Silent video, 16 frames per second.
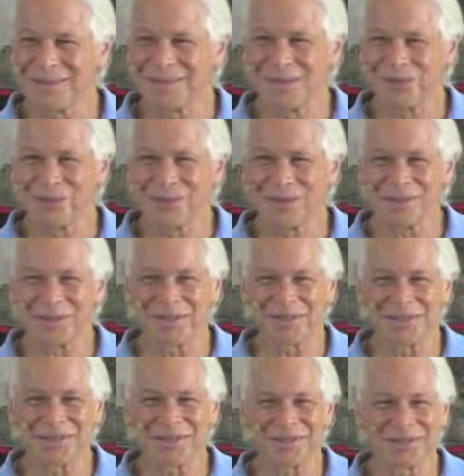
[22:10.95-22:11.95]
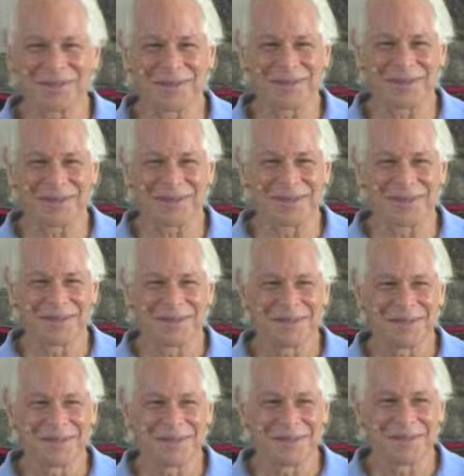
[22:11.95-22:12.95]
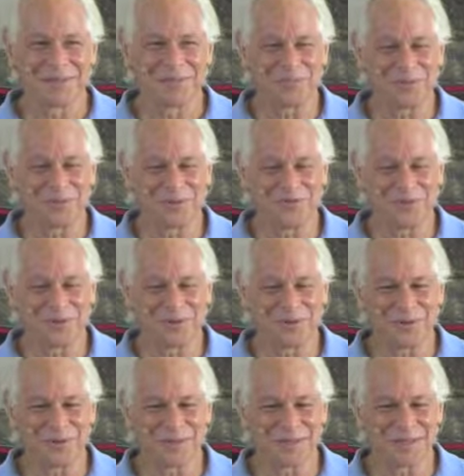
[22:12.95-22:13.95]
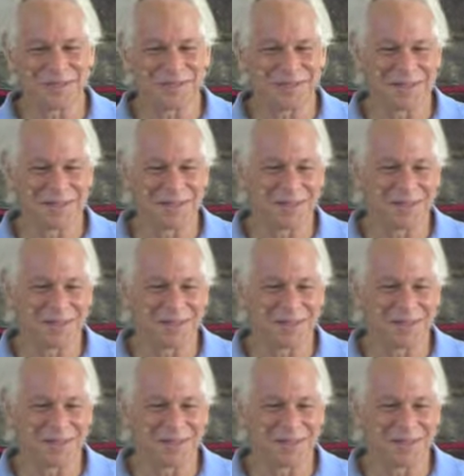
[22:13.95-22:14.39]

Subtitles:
One can be very